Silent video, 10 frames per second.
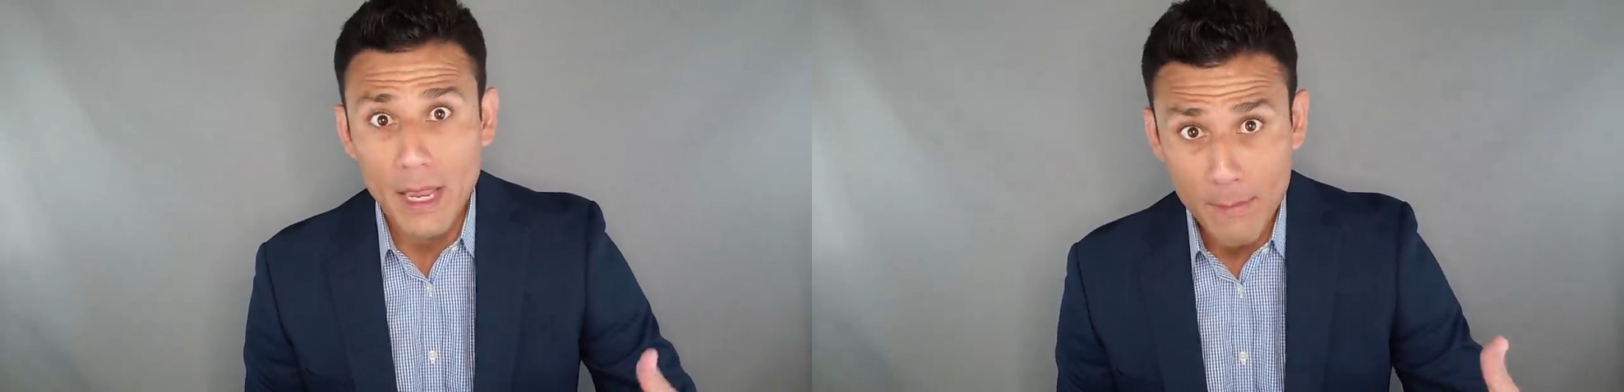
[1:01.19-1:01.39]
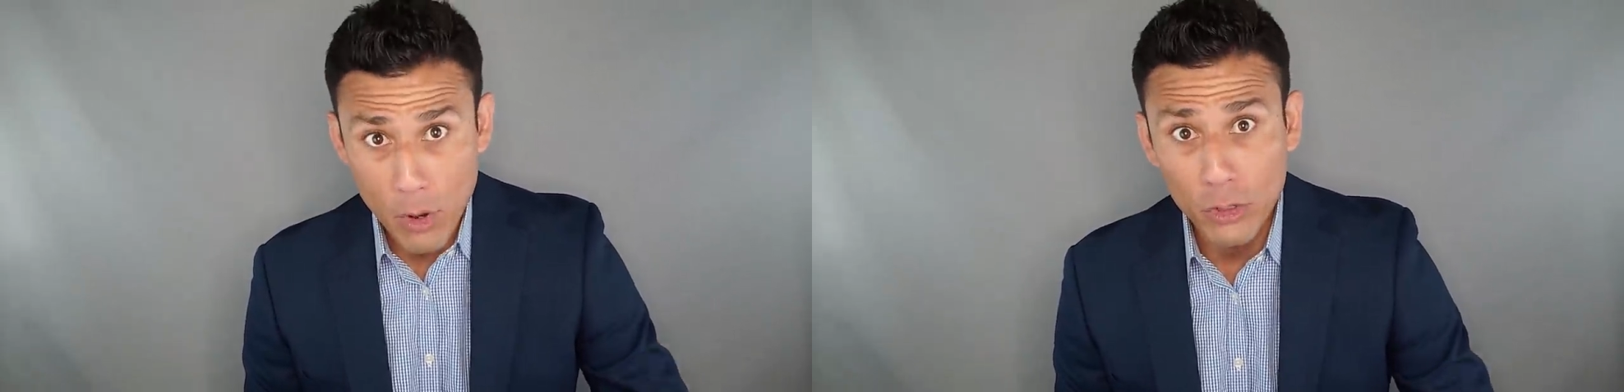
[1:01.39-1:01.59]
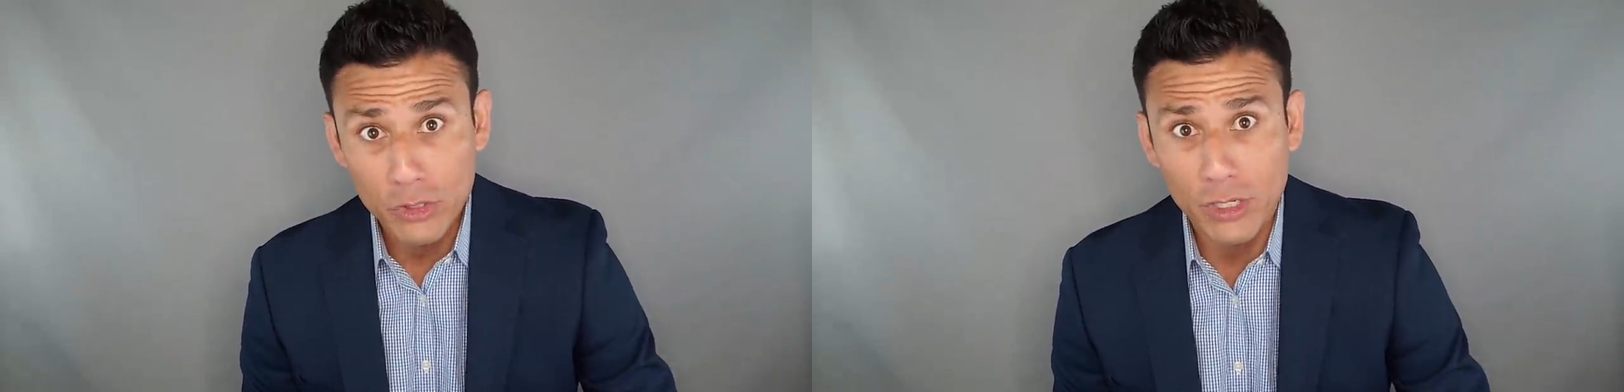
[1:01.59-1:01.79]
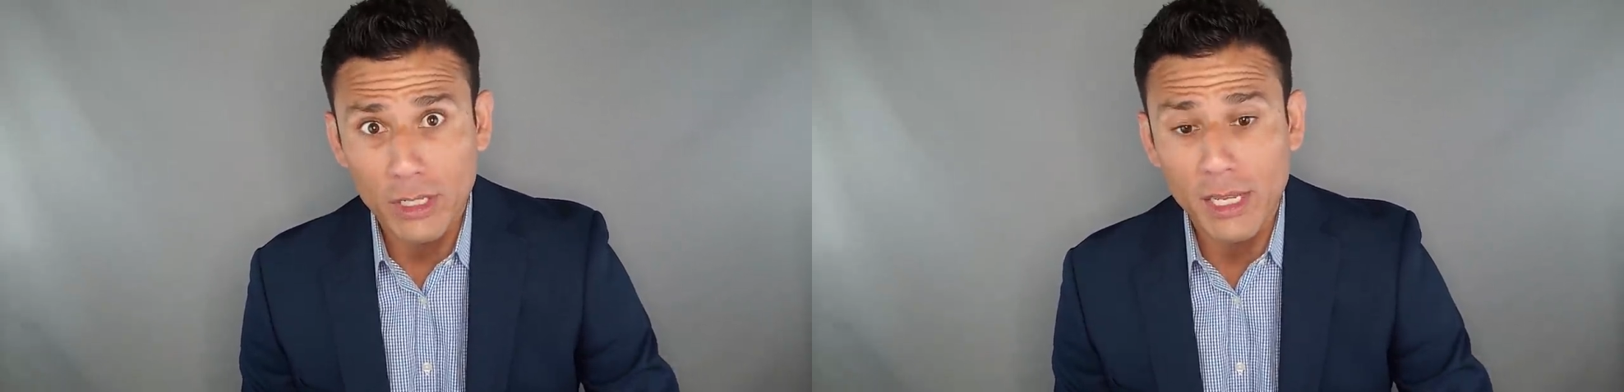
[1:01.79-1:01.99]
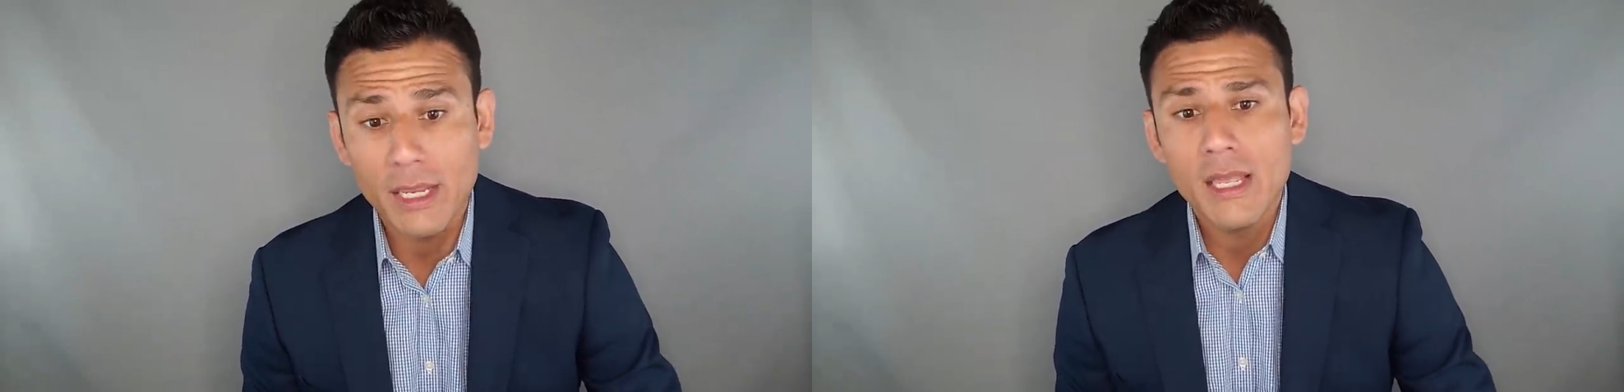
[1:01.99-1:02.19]

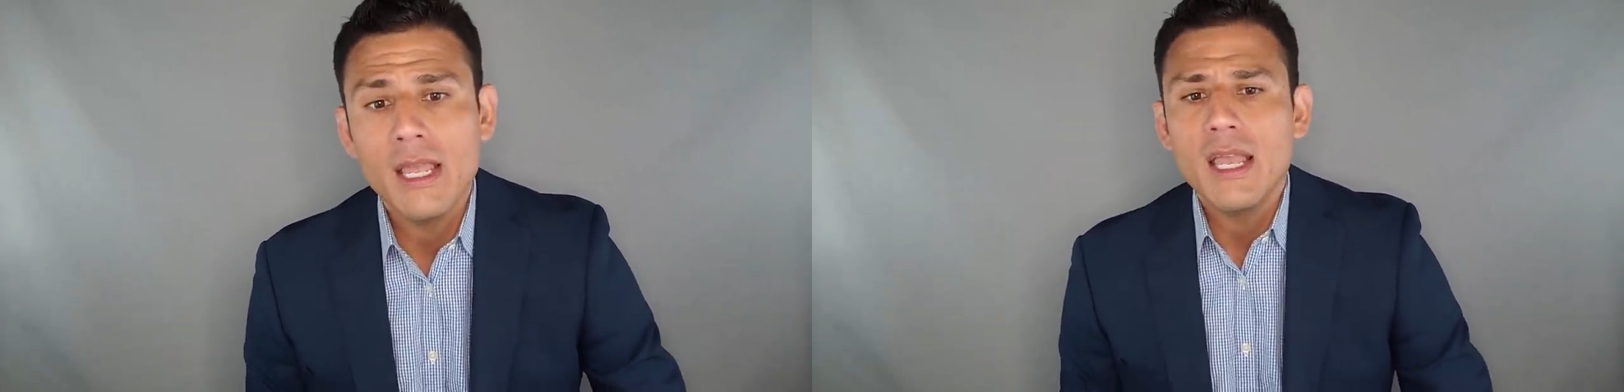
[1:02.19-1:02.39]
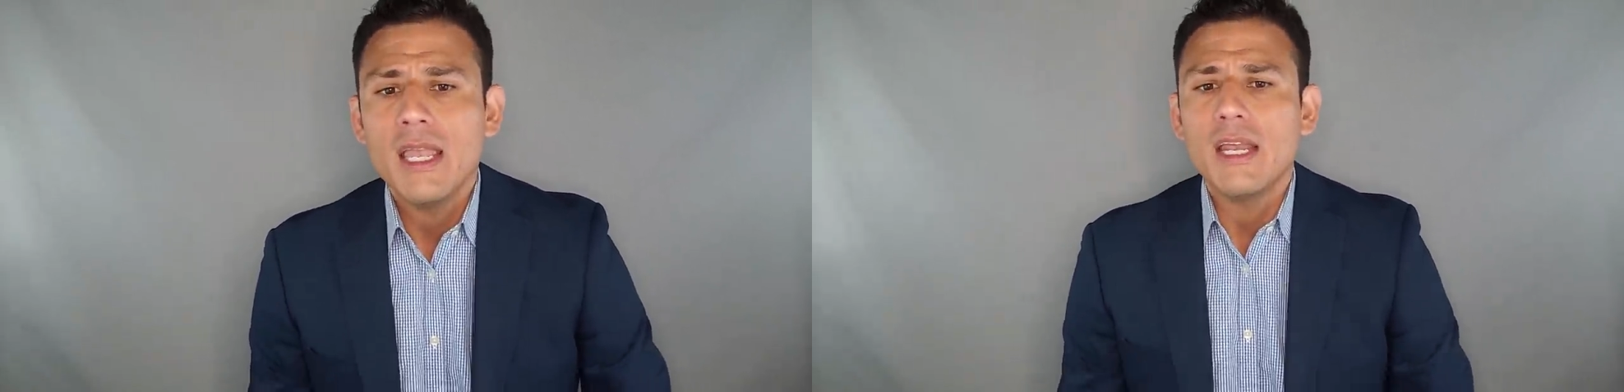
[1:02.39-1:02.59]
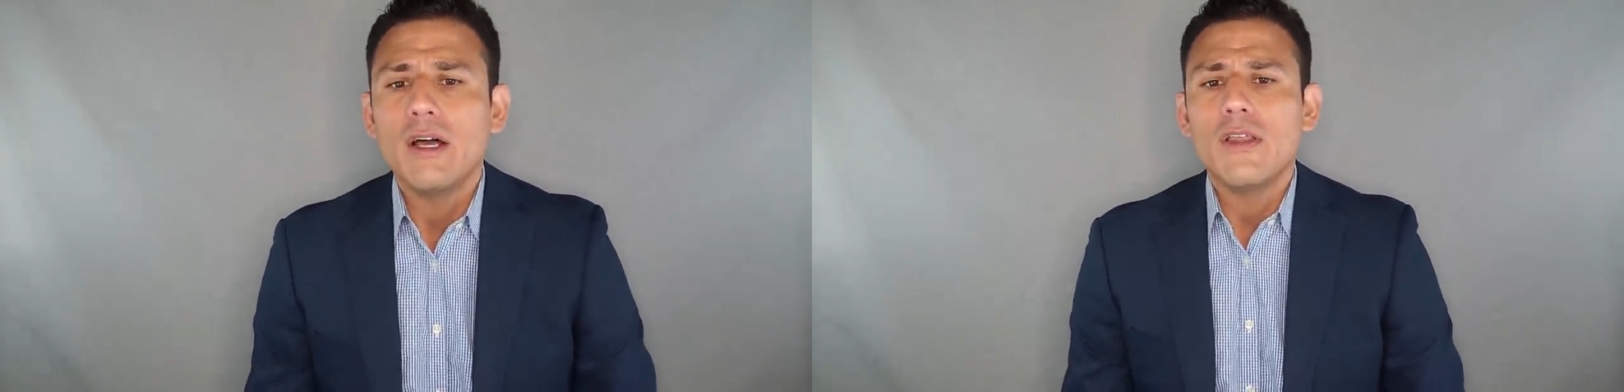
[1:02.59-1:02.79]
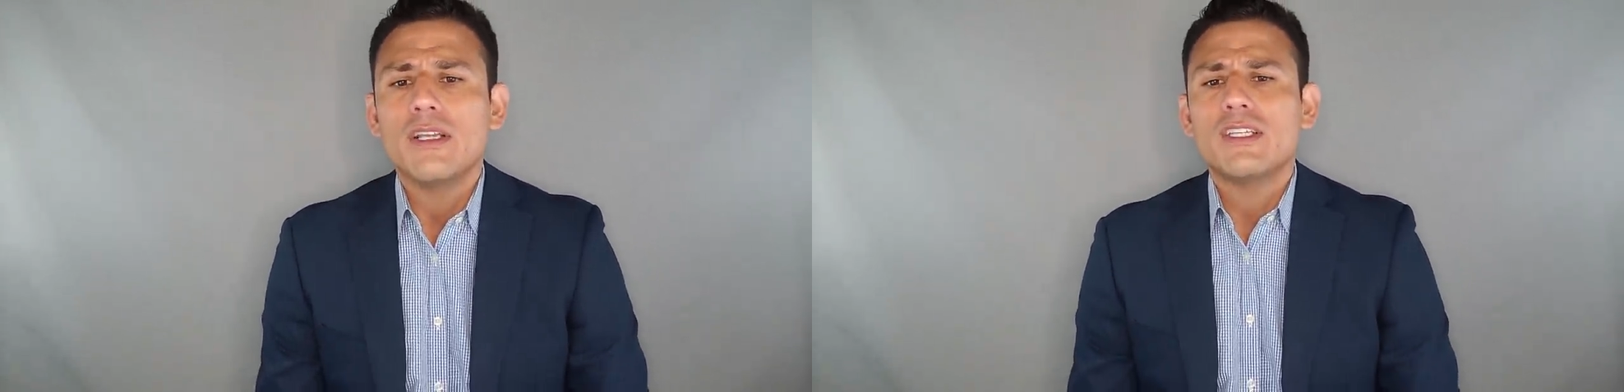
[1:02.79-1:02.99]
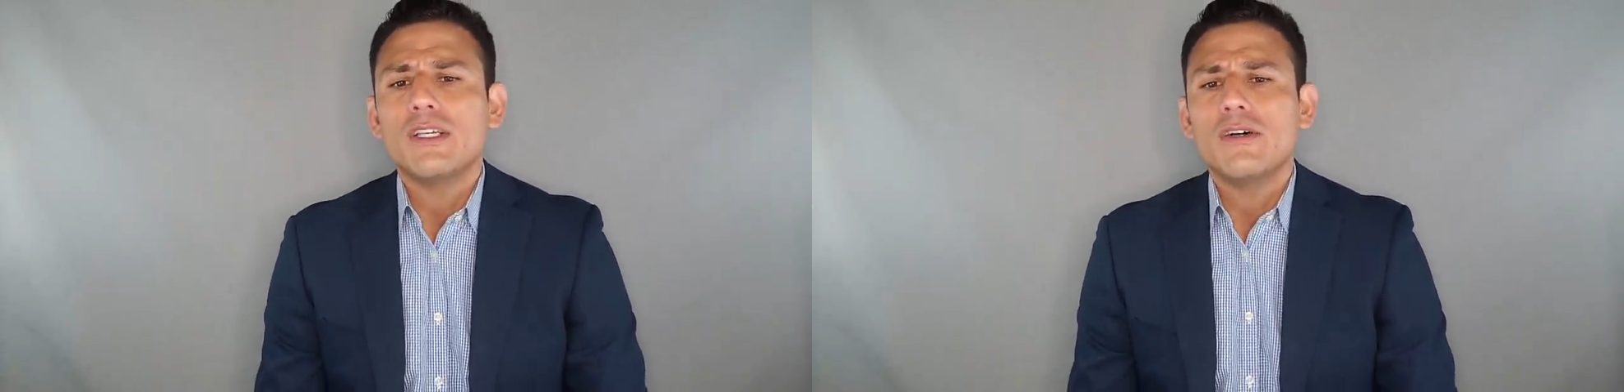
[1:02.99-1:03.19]
emotionally. You know, they're
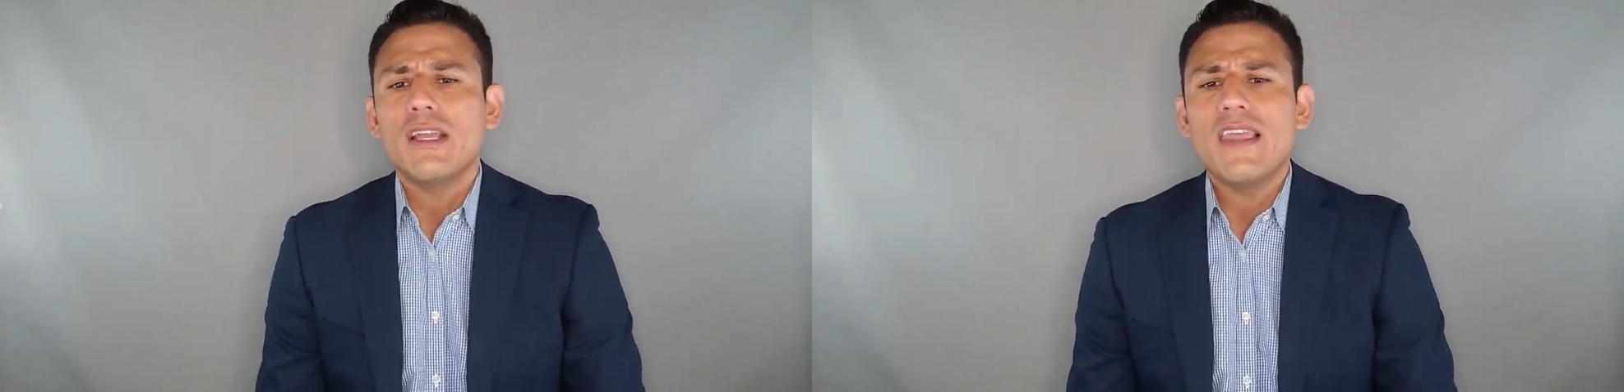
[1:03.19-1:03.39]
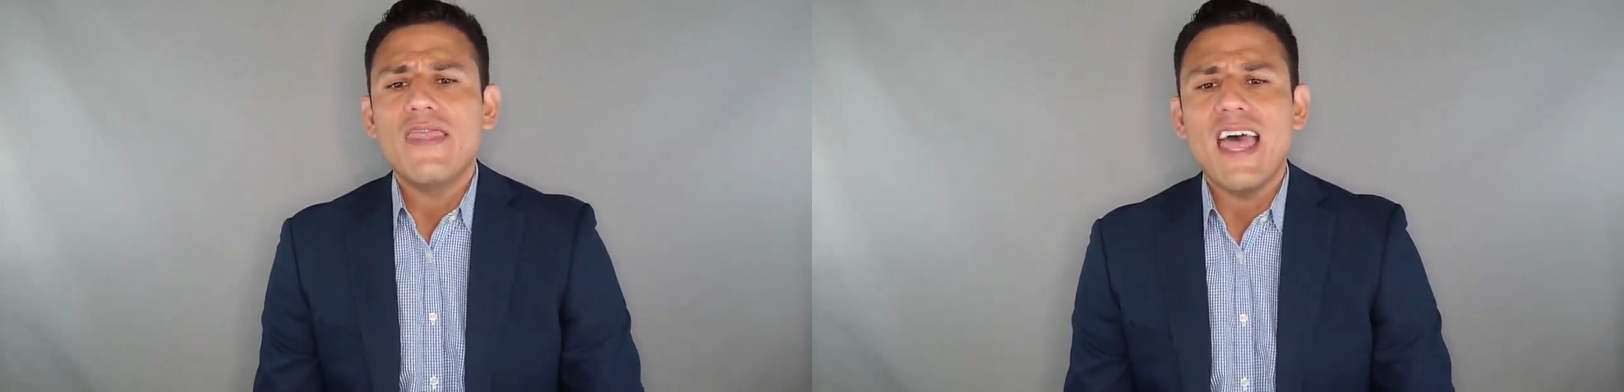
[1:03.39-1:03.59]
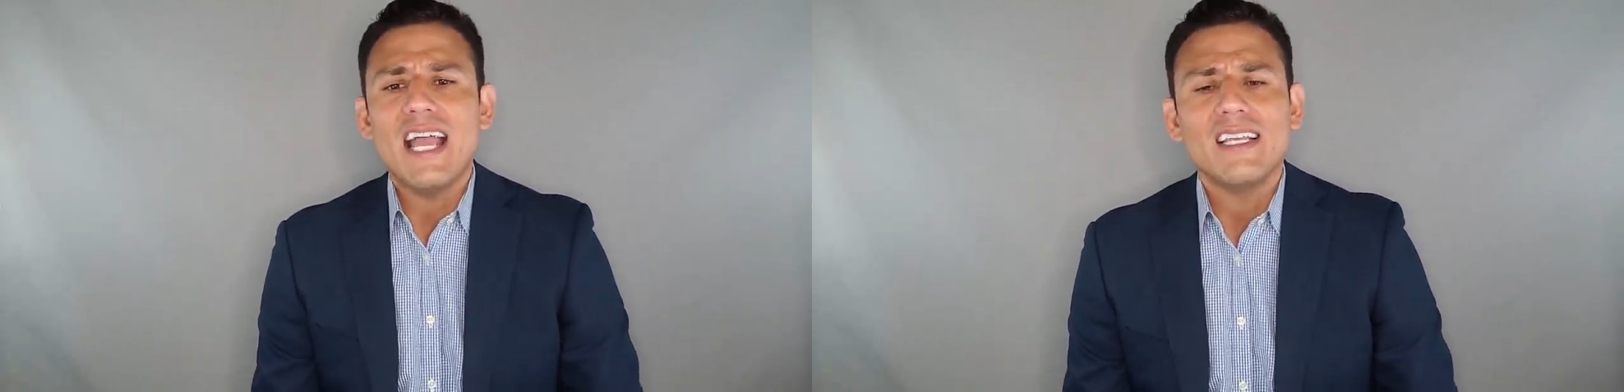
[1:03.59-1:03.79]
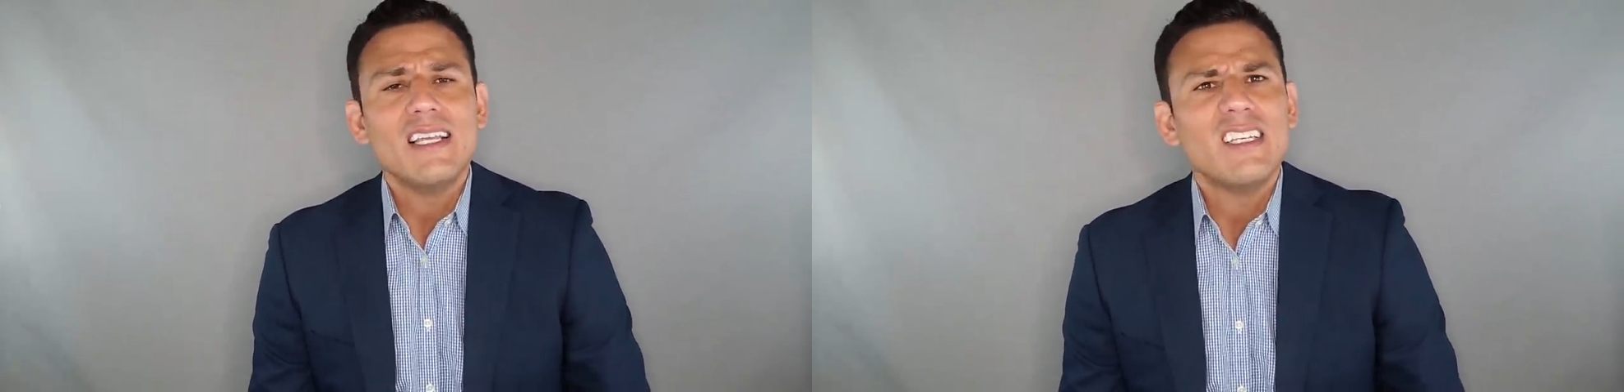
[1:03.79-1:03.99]
still in that